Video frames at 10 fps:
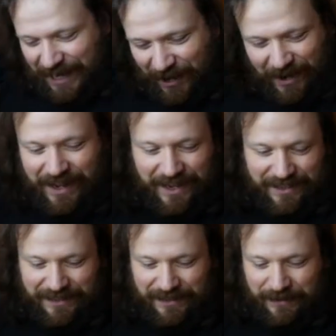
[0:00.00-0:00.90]
Here it
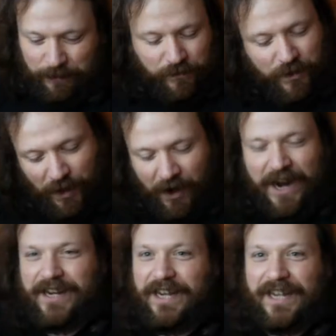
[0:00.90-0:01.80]
is. All
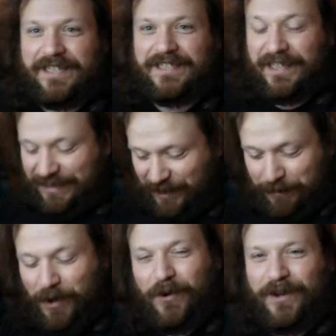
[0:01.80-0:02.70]
right, guys. Let's
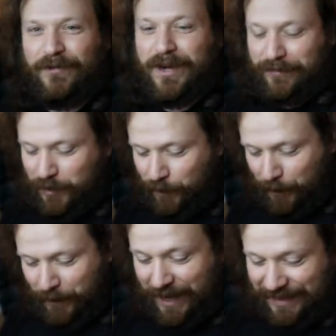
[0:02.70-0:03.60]
keep going. We have two
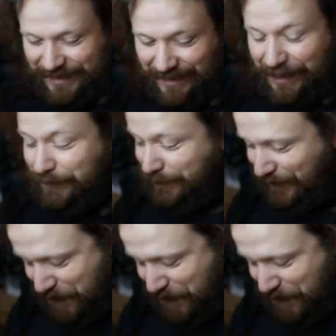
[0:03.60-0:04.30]
more packs left.